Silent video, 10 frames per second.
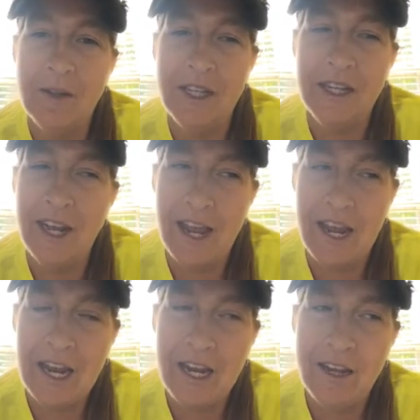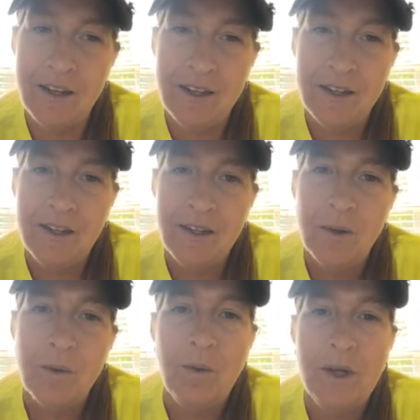with a K
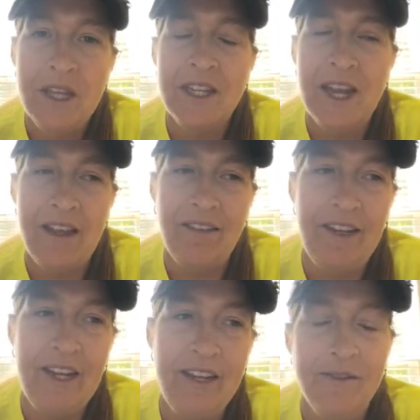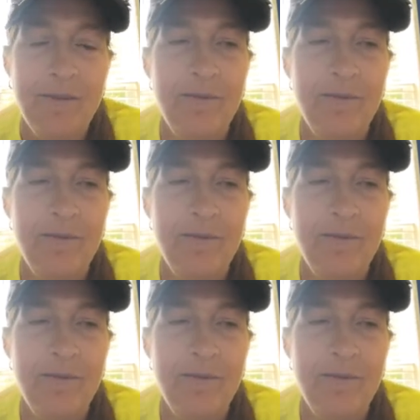with Kelly.